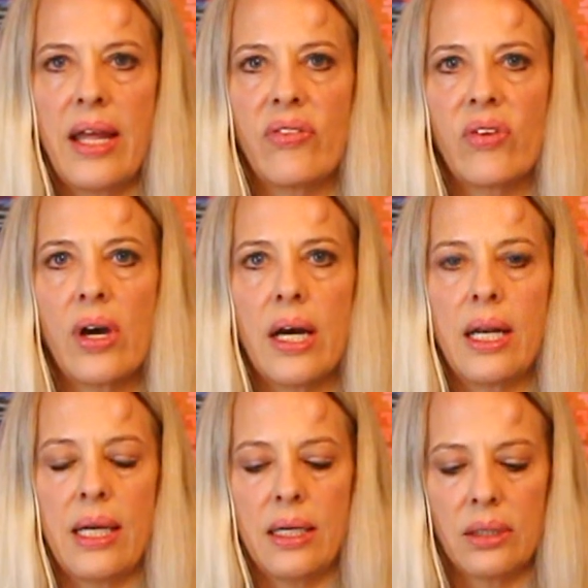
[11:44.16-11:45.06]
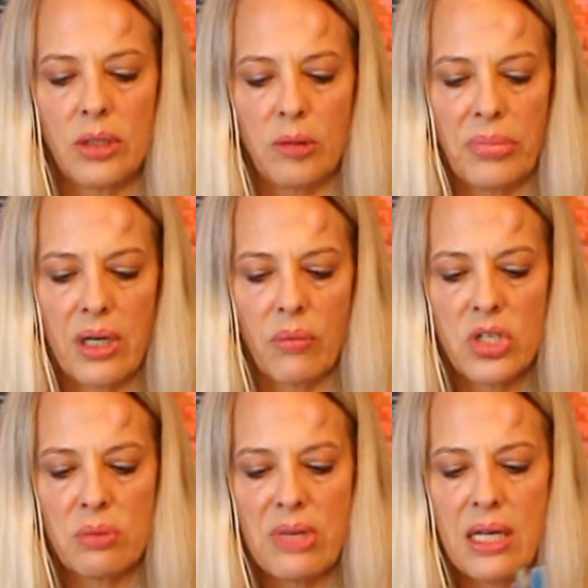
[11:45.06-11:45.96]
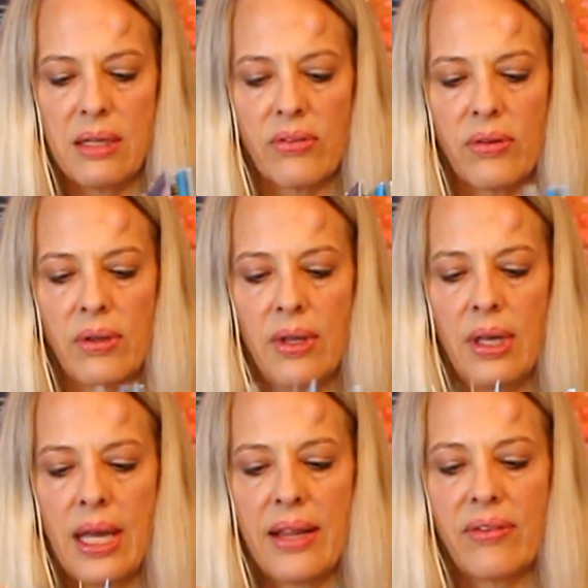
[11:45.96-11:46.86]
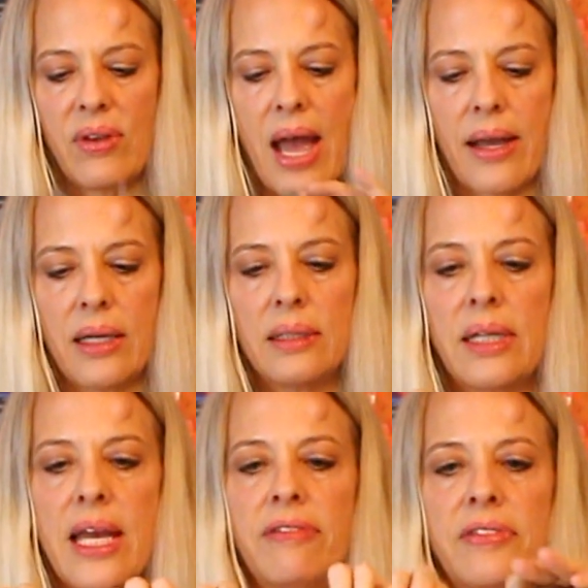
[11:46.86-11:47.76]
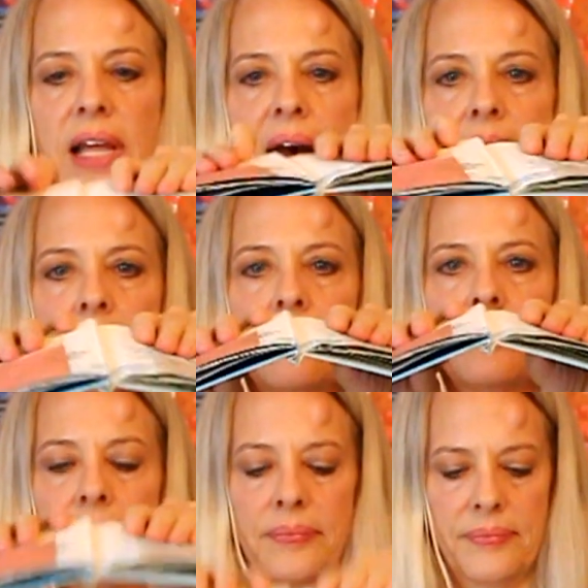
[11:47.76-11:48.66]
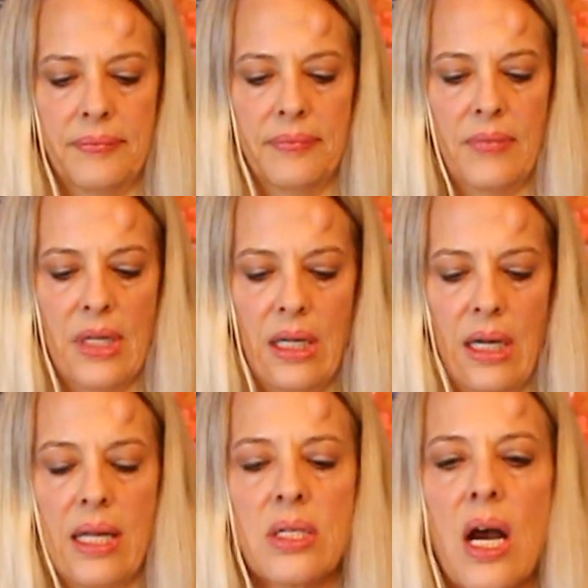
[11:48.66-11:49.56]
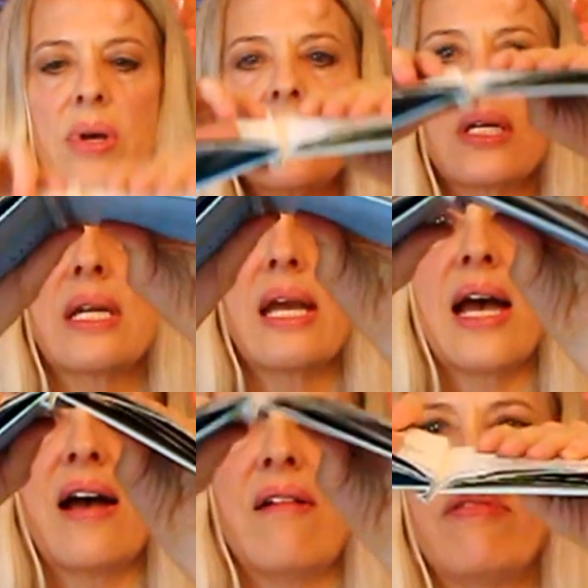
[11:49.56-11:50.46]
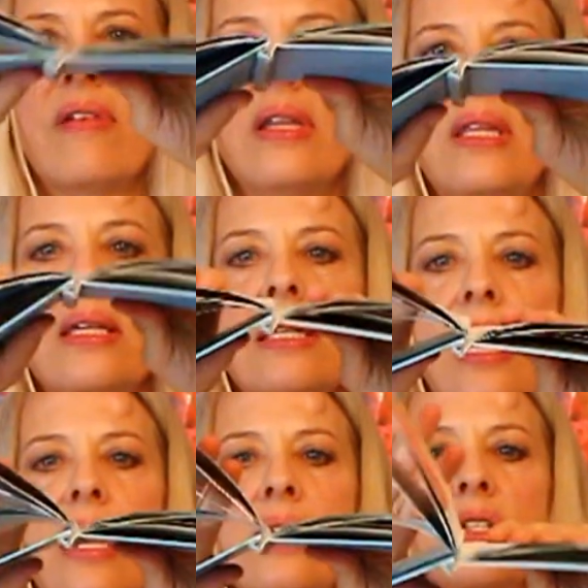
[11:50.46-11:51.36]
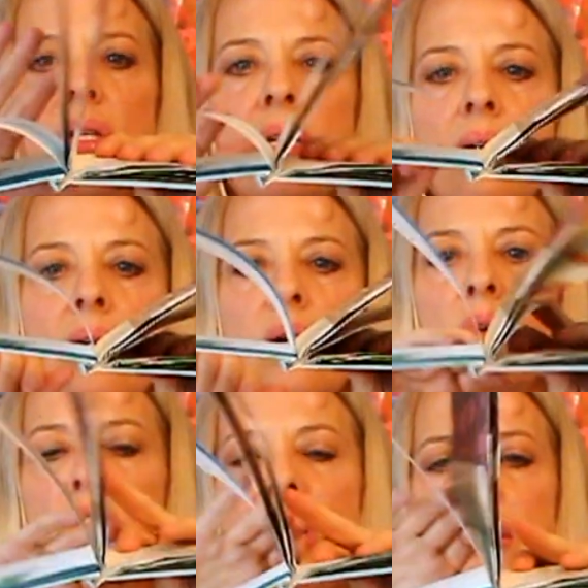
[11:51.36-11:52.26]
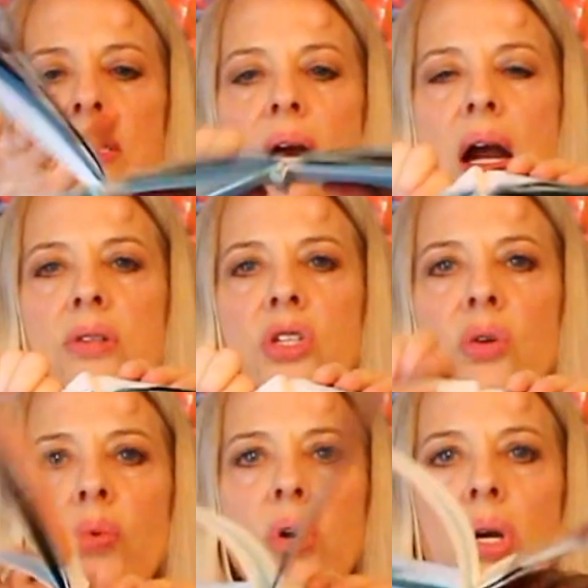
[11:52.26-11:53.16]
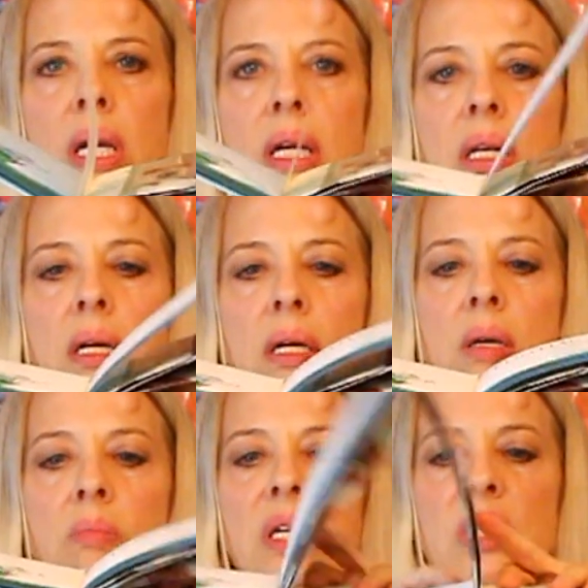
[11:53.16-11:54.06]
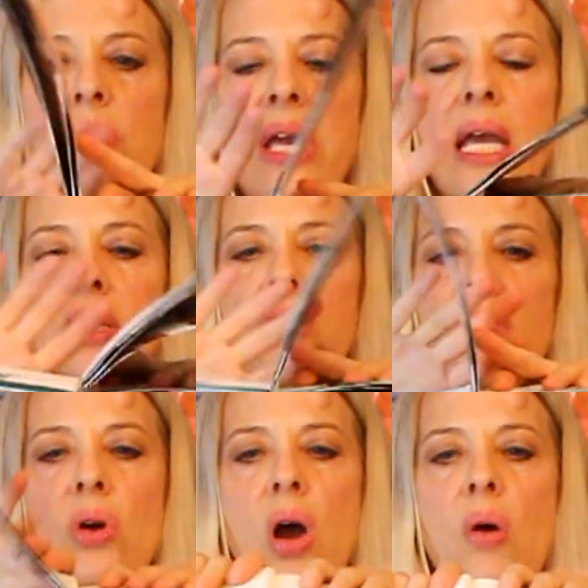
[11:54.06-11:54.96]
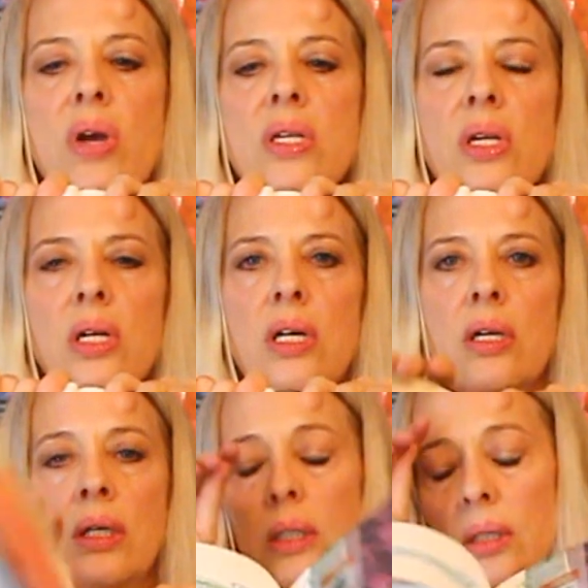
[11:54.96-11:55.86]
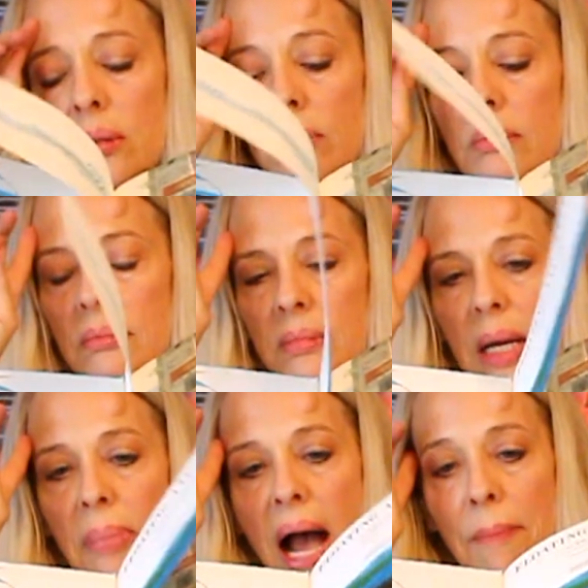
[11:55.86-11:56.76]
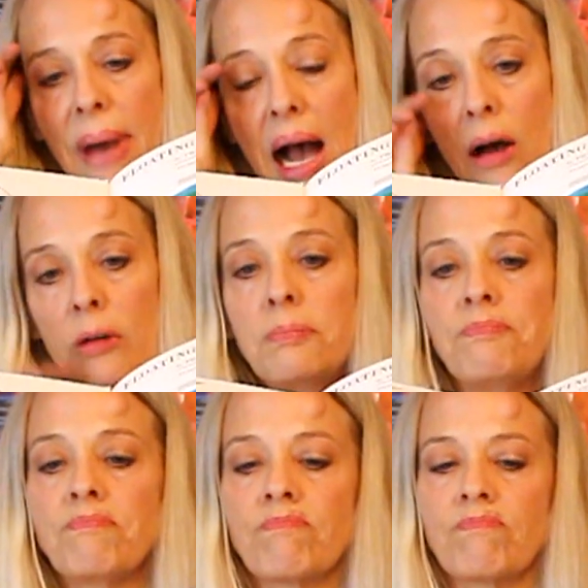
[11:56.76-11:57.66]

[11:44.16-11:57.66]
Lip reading: it's cut in a little bit, which means it's not going to lay flat. It's always going to have this edge, which makes it hard to work in because the pages are always going to pop out.